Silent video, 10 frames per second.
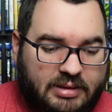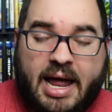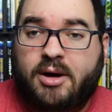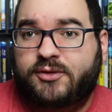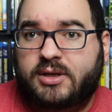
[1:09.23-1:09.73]

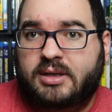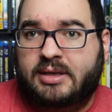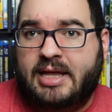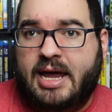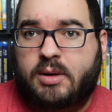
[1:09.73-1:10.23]
Now,
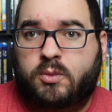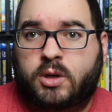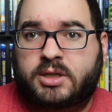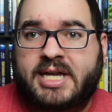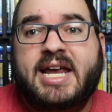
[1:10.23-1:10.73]
if they
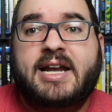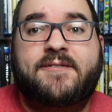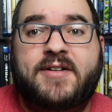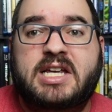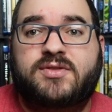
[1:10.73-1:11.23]
were taken
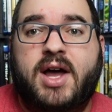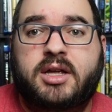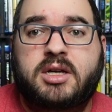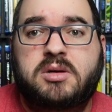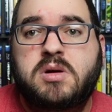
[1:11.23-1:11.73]
at face
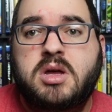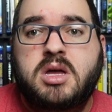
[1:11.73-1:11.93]
value,